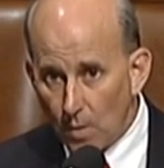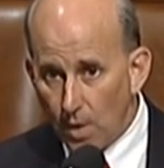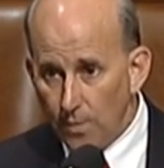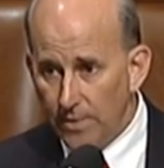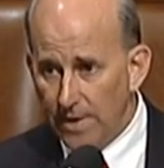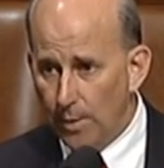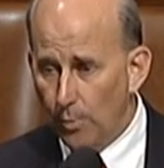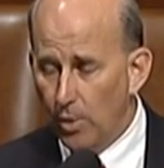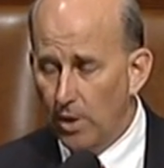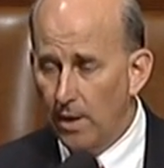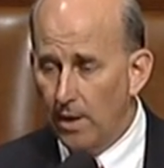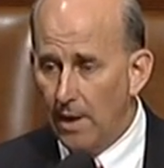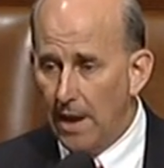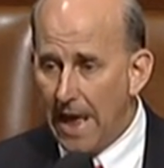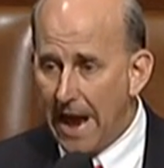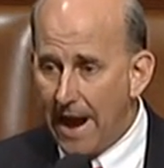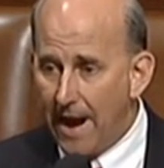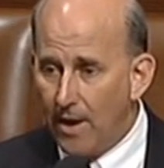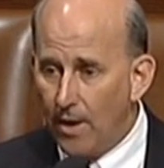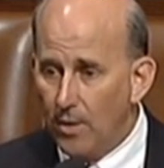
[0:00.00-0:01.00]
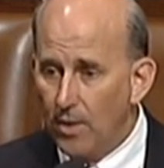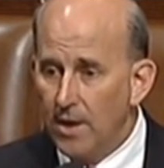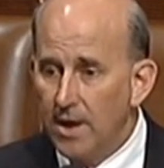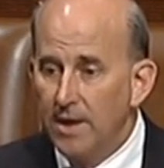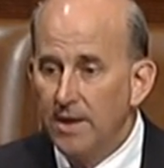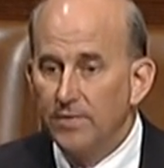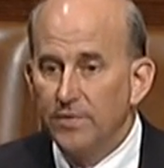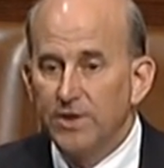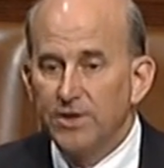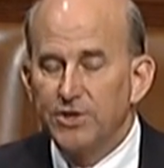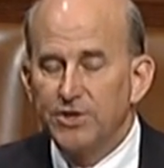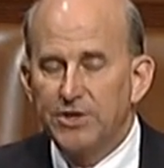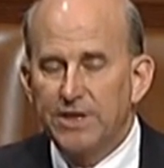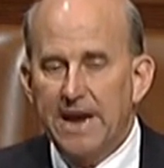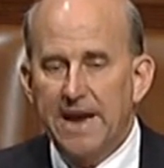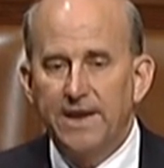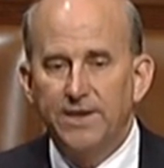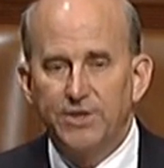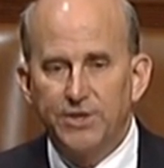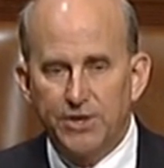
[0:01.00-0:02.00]
that would allow the
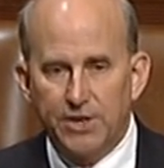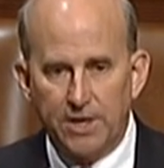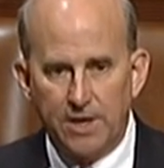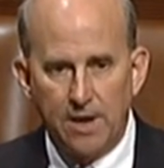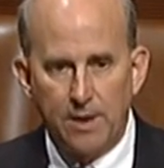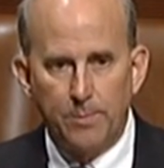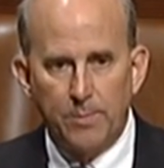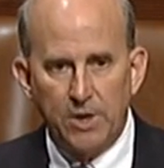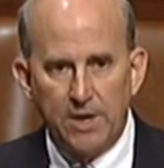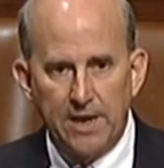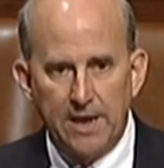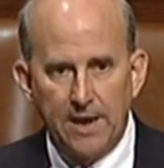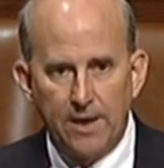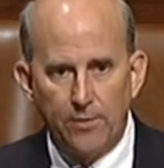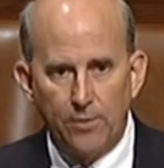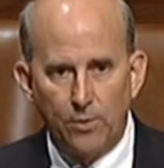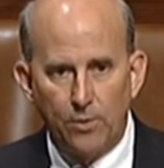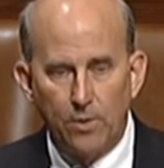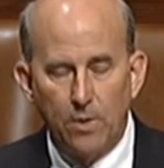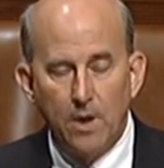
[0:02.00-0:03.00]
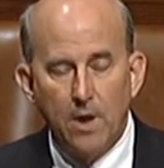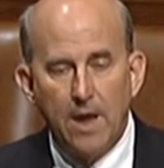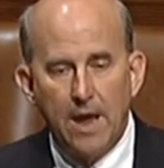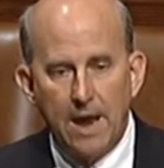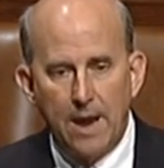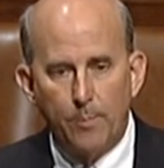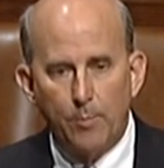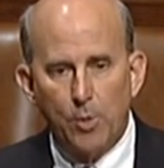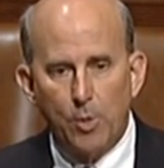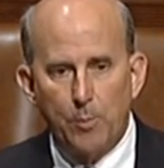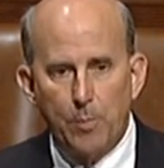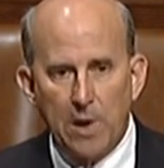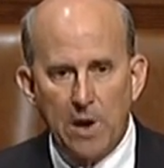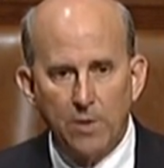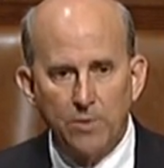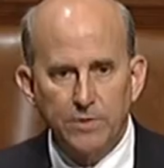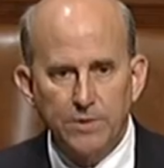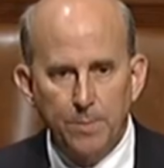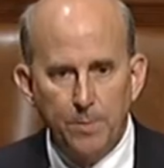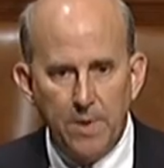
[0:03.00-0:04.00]
states to come together and
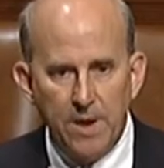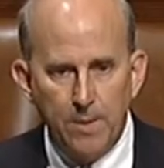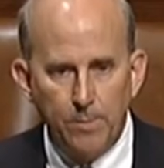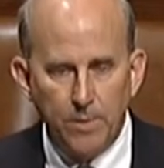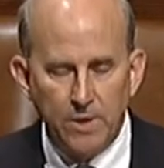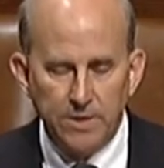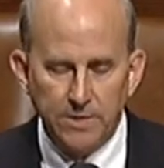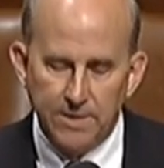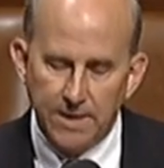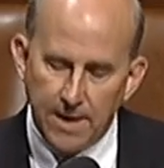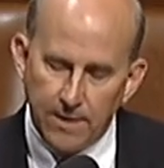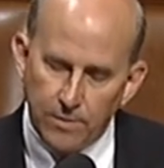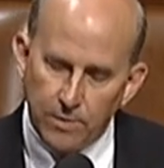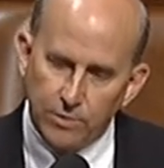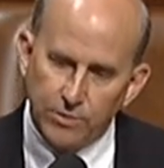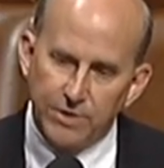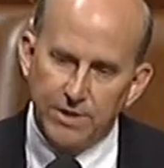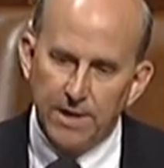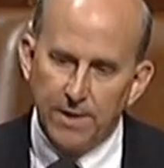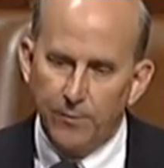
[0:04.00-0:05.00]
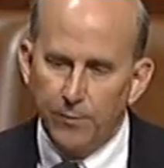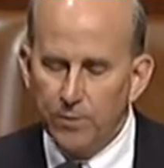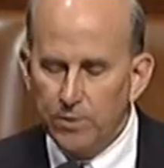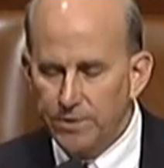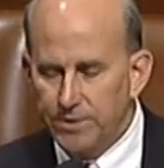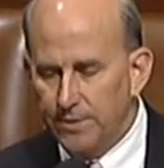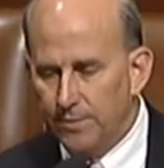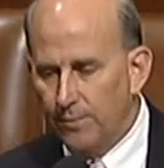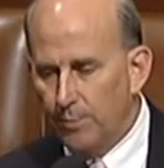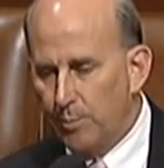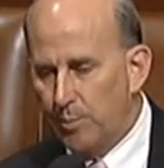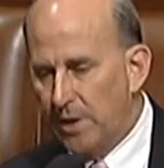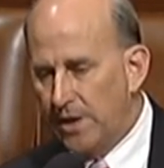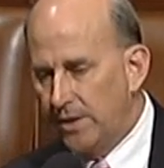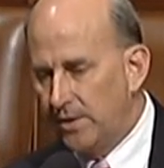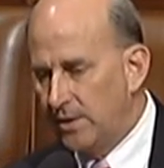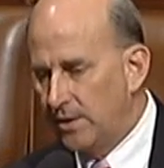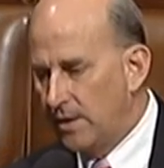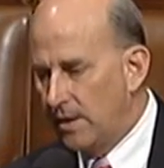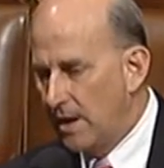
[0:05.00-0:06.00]
propose amendments. Now, there's difference of
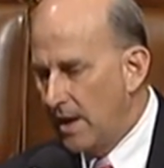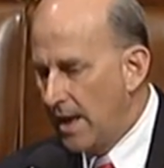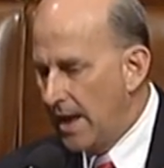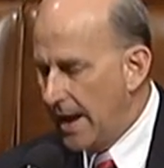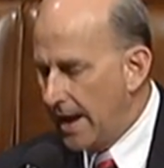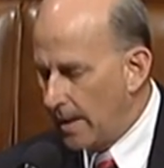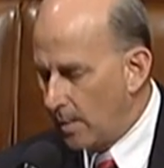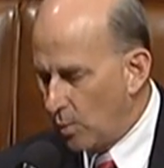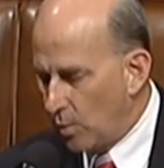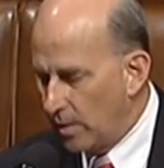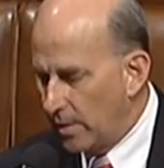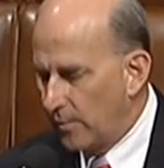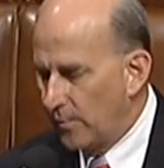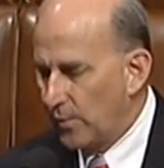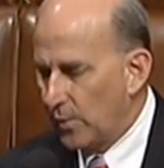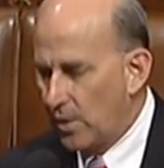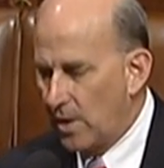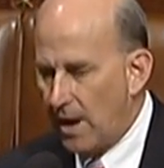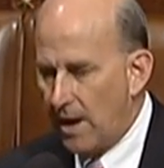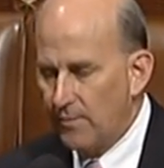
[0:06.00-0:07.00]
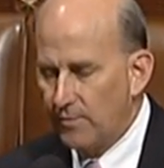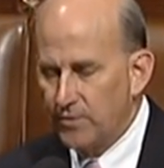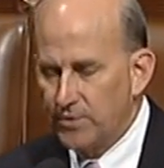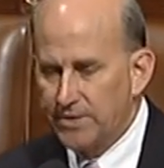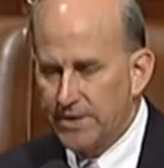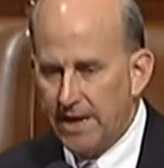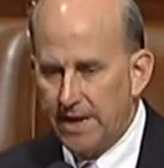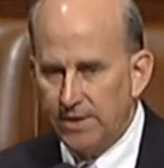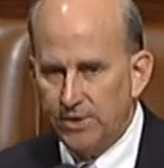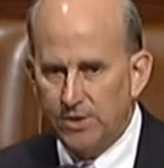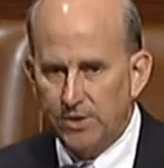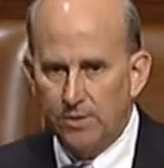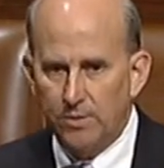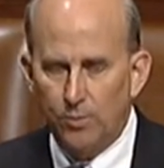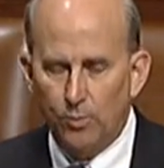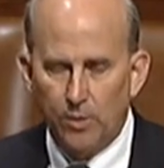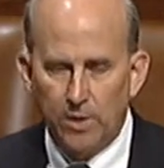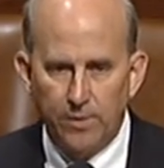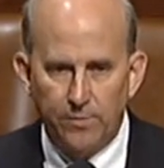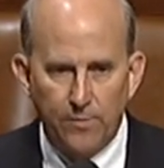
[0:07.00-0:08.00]
opinion. Had a wonderful conversation
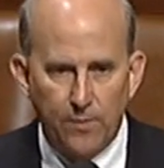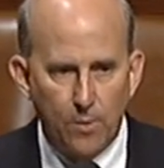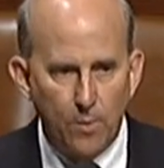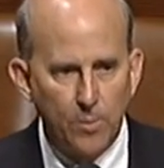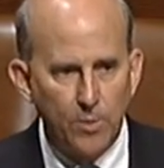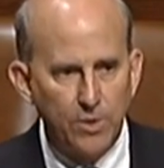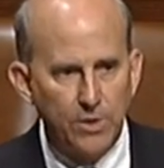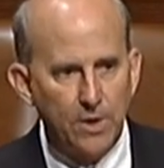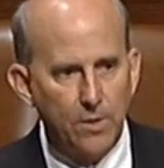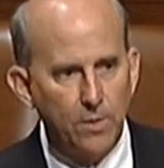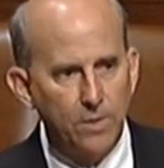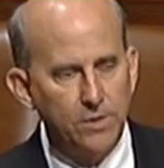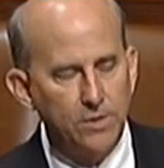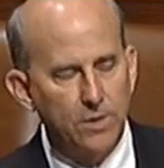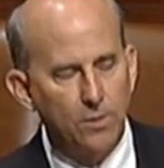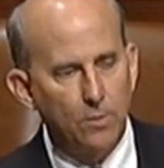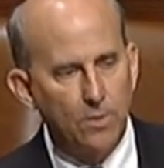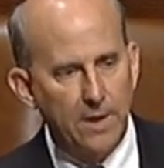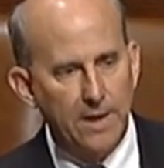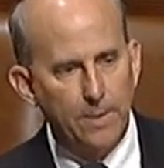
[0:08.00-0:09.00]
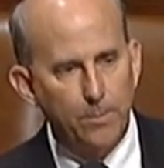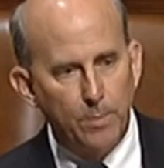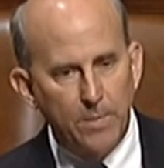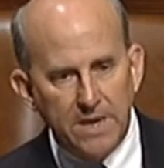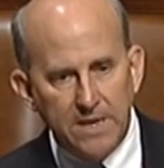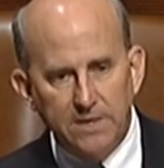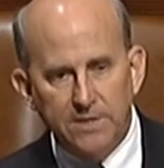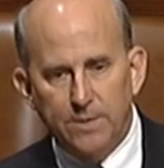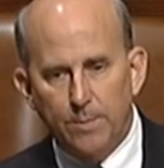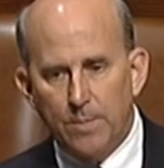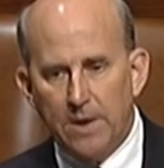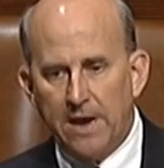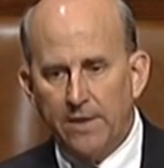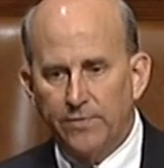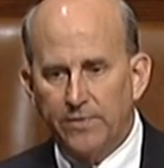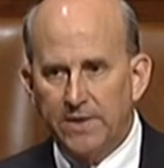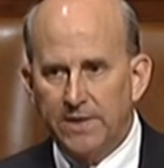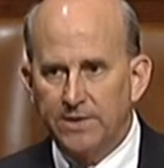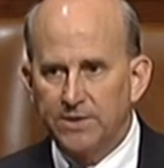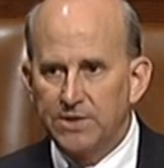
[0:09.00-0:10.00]
with former Attorney General Ed Meese about
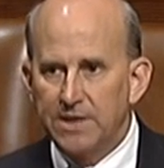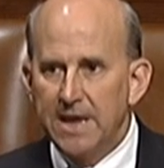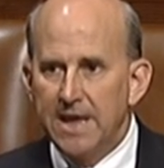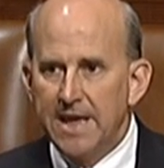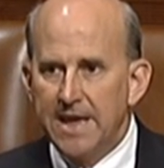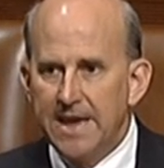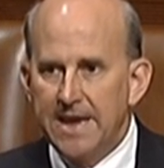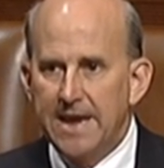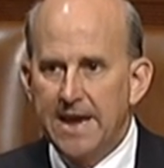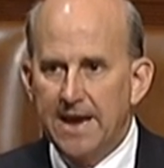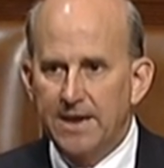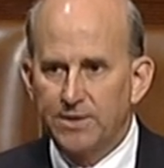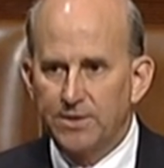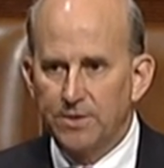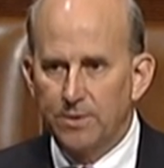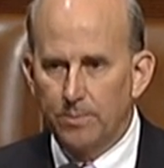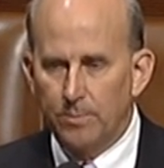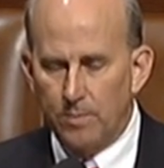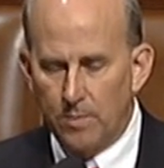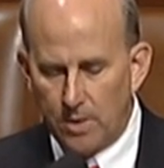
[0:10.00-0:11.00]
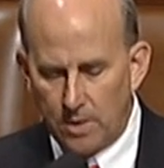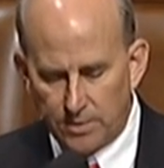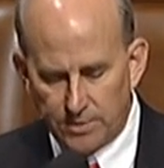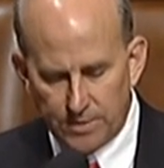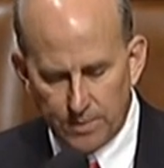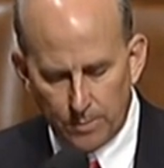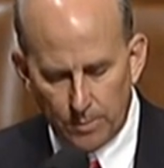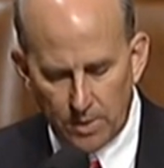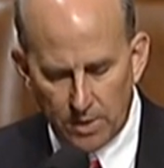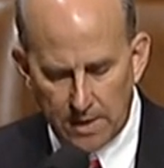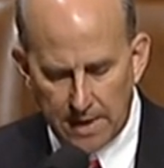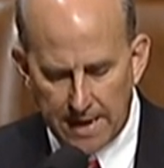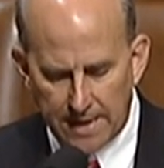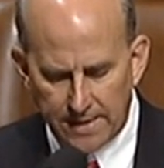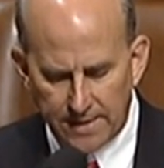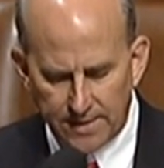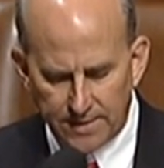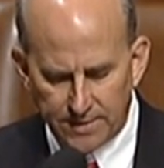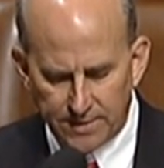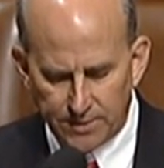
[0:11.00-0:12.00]
this. He has some good
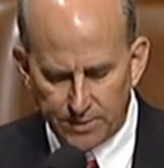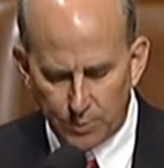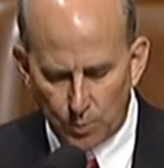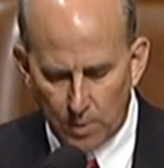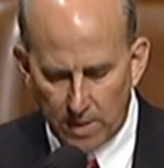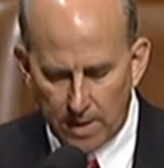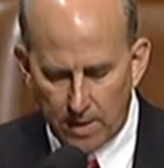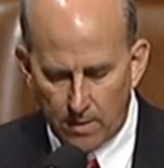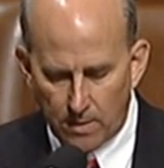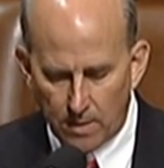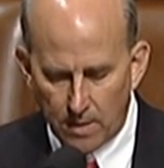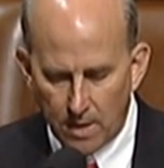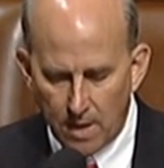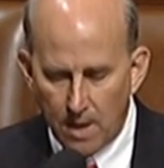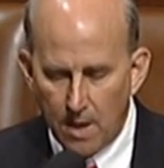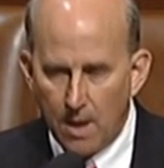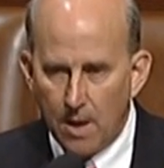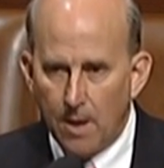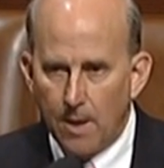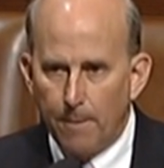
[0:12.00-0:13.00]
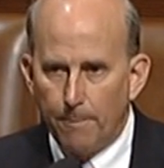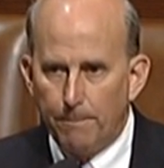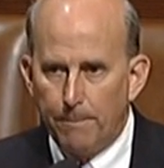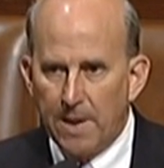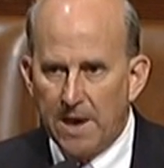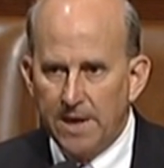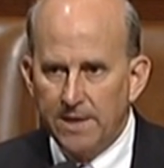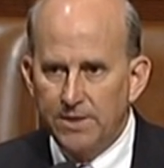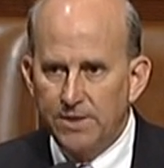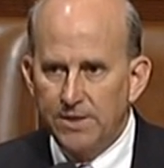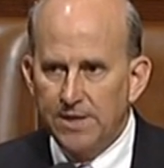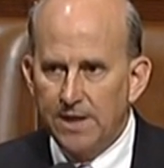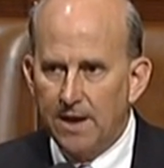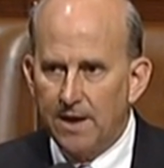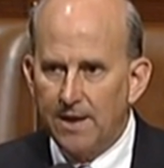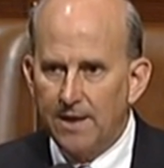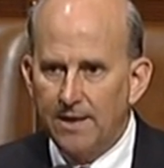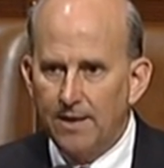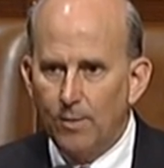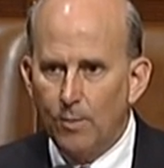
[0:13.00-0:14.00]
ideas as well. But
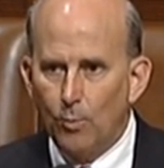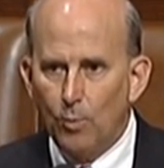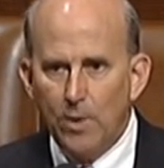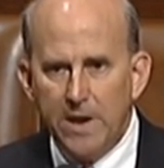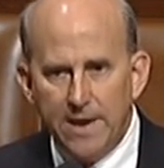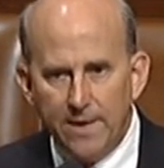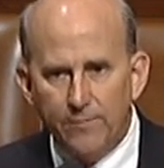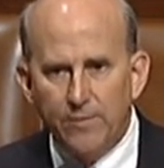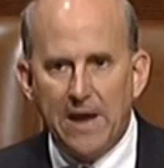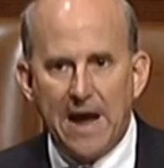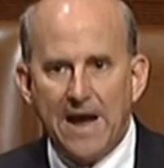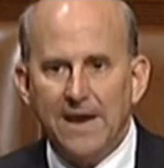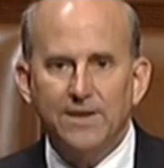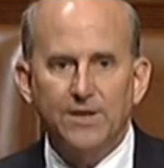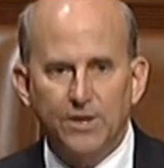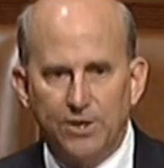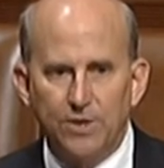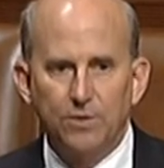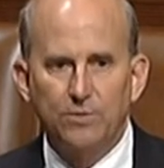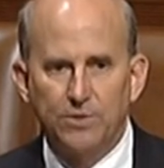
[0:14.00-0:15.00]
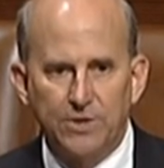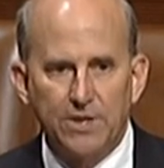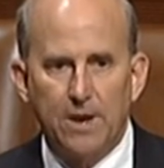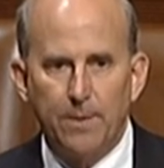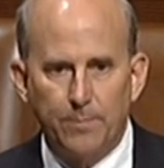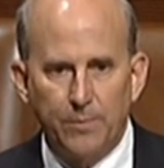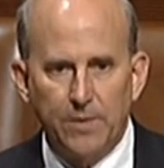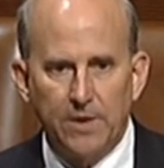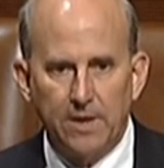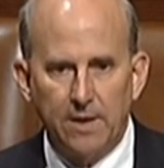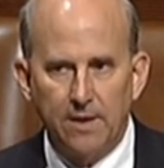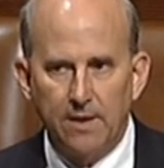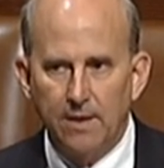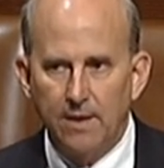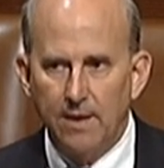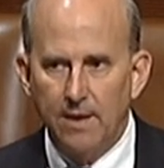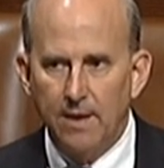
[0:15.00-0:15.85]
we have got to do something.